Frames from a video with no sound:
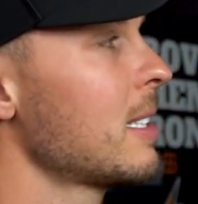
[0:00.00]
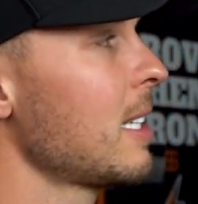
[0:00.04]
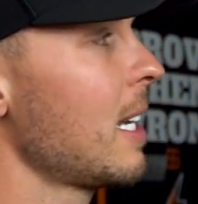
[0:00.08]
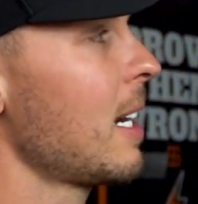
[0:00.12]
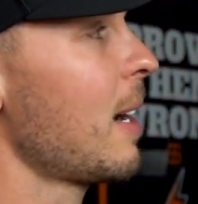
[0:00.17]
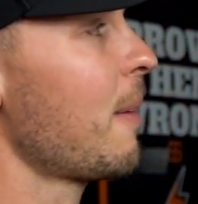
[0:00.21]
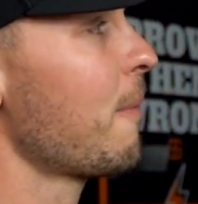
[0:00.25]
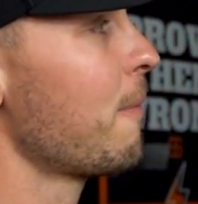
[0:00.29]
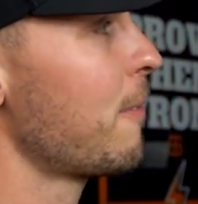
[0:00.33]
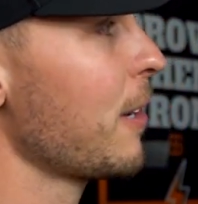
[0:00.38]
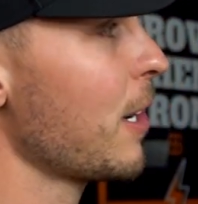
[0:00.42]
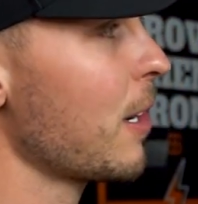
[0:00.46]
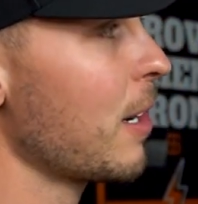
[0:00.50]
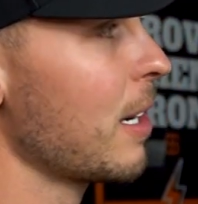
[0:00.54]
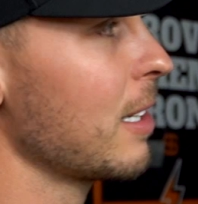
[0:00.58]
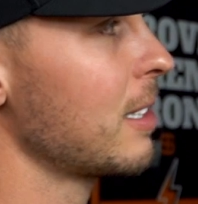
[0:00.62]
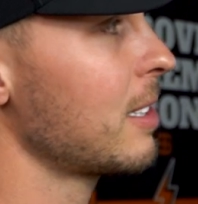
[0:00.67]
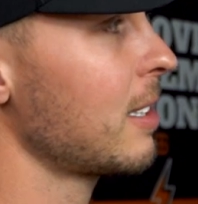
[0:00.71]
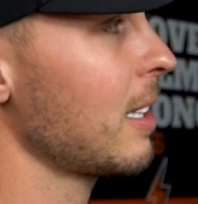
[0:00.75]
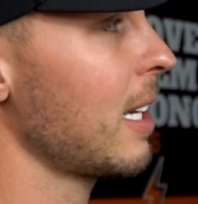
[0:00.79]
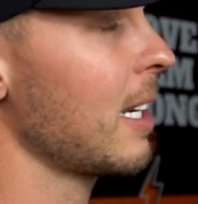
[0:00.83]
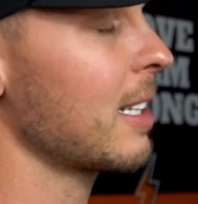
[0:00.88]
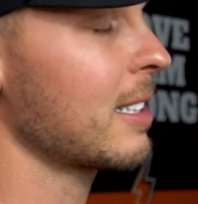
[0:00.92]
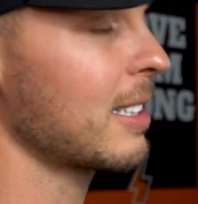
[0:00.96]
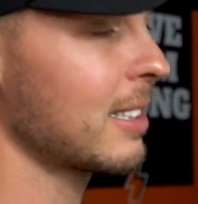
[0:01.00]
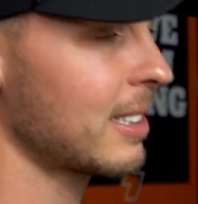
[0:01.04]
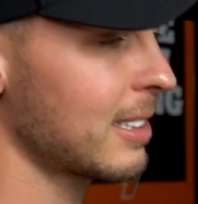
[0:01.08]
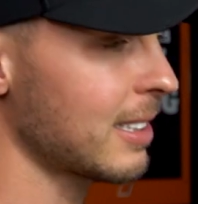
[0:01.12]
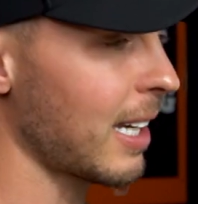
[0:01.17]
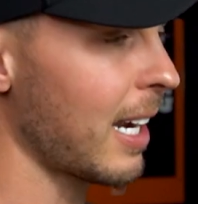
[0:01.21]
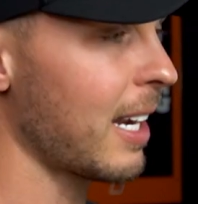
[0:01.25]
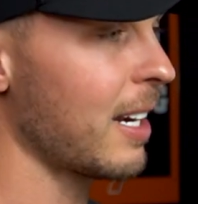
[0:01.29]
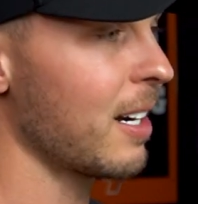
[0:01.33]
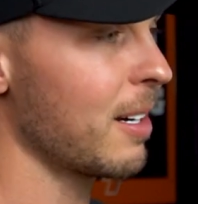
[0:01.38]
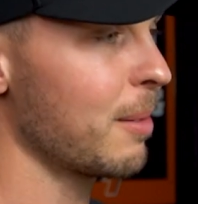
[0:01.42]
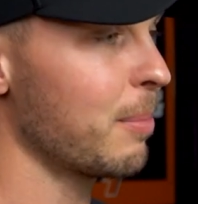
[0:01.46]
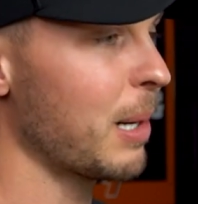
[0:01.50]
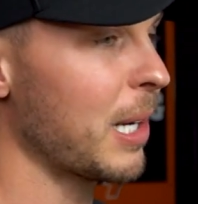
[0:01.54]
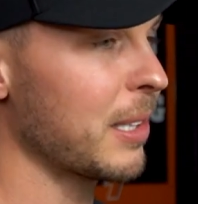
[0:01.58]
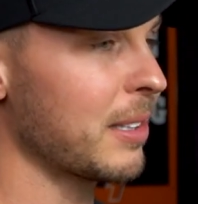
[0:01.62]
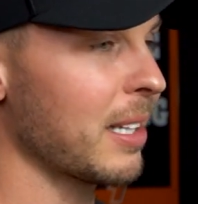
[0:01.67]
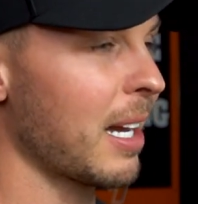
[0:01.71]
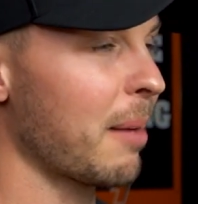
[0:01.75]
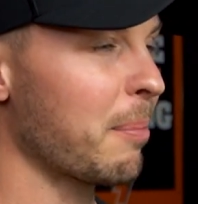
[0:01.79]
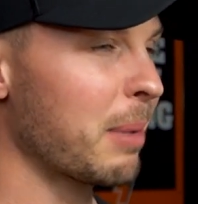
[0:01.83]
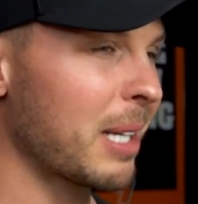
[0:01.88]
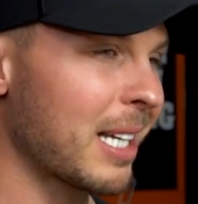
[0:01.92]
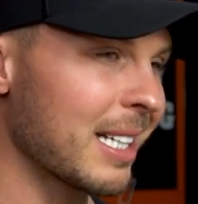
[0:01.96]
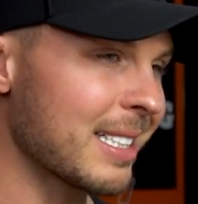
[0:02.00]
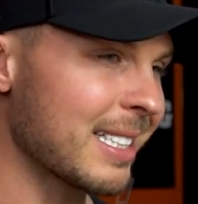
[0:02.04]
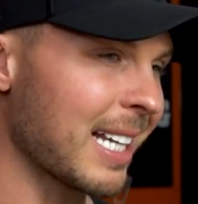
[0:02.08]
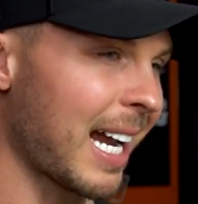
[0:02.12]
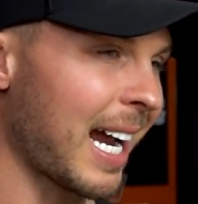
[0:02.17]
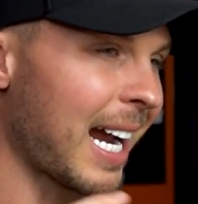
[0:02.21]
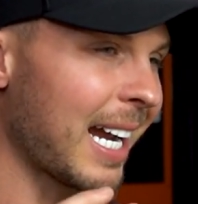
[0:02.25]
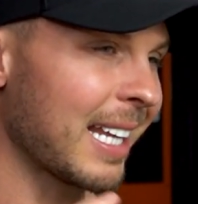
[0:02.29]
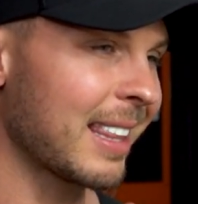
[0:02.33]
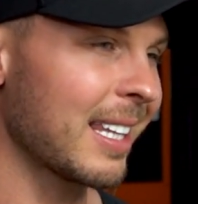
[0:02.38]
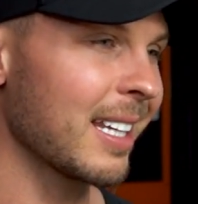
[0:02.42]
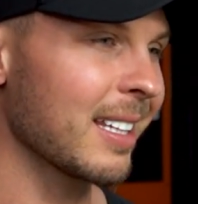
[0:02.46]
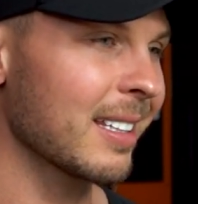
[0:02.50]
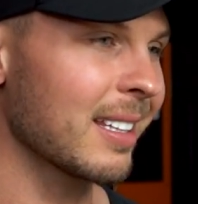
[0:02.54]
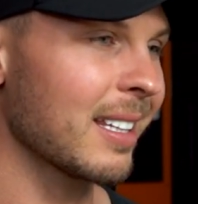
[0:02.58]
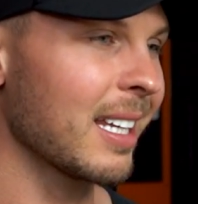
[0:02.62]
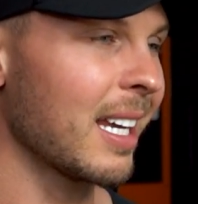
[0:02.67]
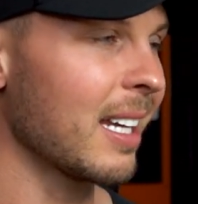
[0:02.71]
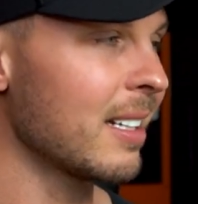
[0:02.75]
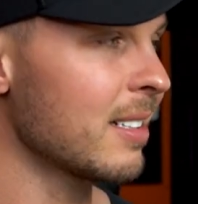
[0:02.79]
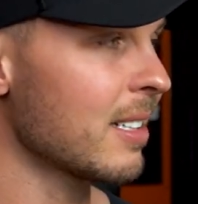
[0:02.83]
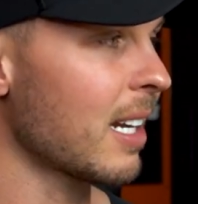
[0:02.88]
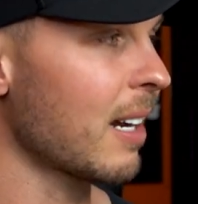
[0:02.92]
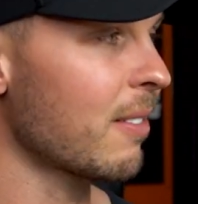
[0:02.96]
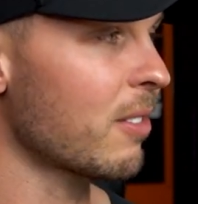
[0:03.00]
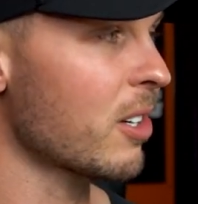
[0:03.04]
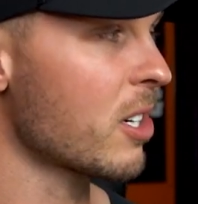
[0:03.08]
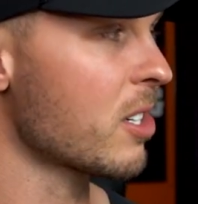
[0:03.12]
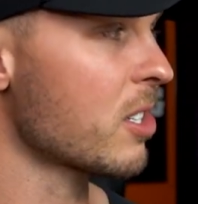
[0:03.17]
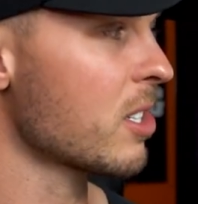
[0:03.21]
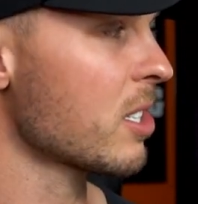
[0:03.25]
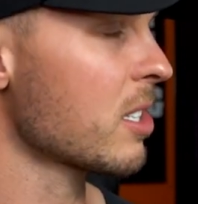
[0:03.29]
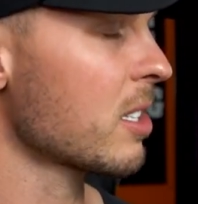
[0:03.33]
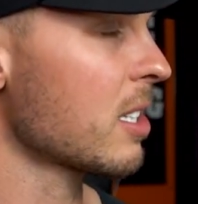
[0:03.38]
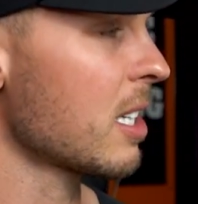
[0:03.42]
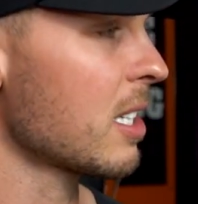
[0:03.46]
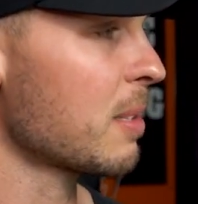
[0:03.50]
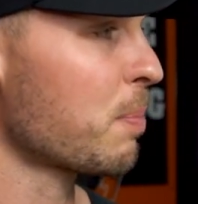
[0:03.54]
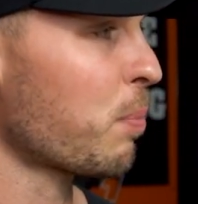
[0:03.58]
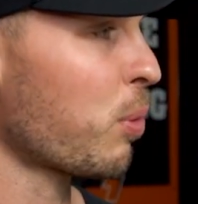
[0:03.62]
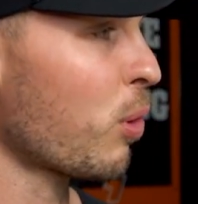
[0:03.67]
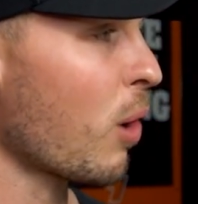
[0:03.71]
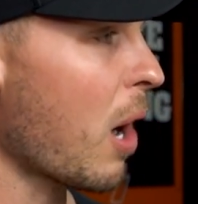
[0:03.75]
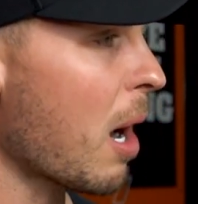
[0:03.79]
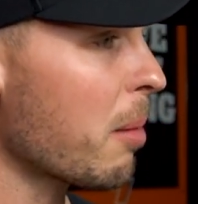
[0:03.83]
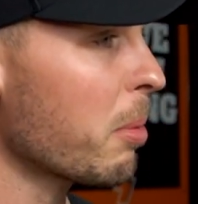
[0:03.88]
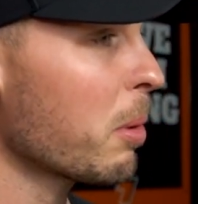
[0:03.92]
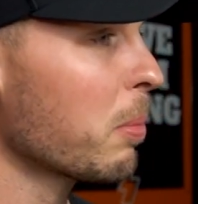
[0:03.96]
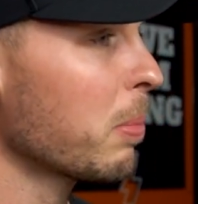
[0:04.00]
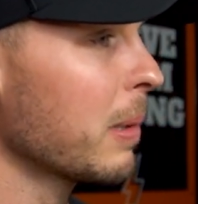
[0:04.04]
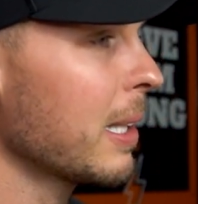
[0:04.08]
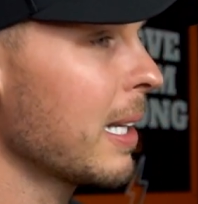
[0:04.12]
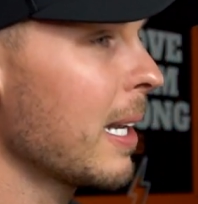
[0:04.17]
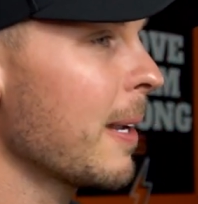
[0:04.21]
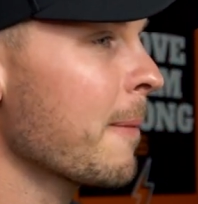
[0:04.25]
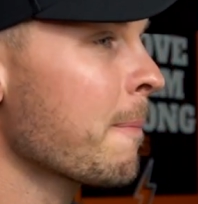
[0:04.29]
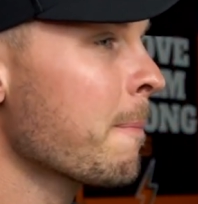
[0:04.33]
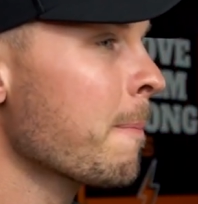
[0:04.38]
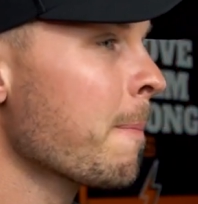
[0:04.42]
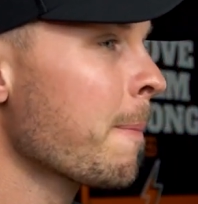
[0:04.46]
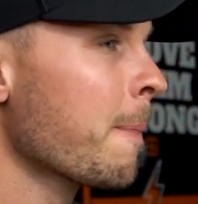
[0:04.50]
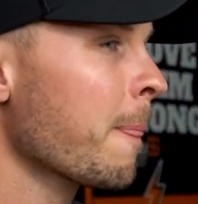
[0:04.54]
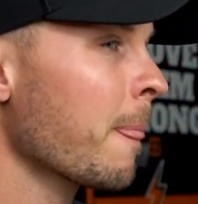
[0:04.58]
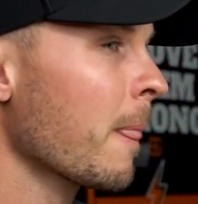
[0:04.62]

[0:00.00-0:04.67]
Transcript: and I'm very excited about that because I think the hidden divergence is probably